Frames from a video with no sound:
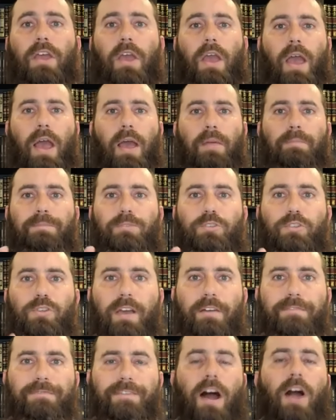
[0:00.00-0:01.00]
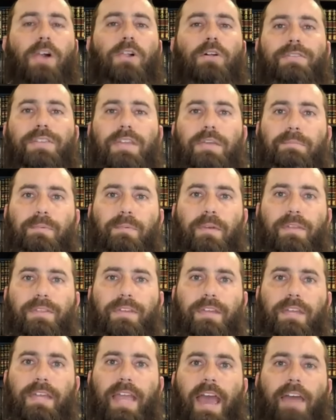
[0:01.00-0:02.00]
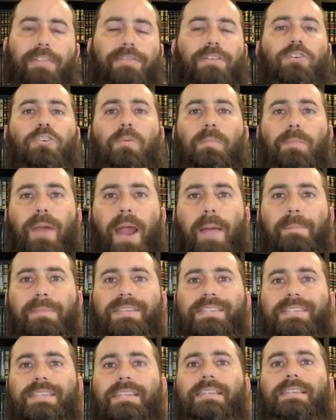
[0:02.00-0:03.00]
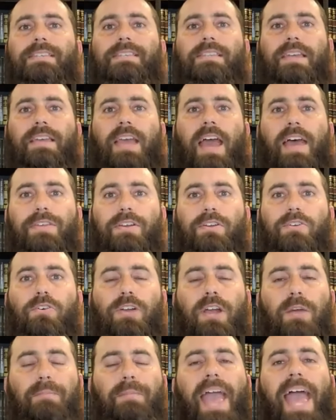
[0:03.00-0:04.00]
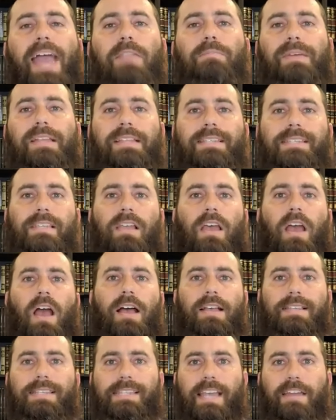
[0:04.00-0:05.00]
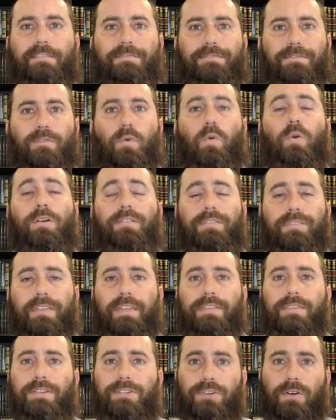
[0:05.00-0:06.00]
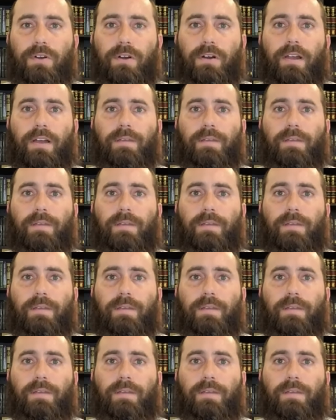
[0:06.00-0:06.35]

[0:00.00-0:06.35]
Uh, uh, follow the, the ethical premises, the ethical commandments uh, set forth in the Torah.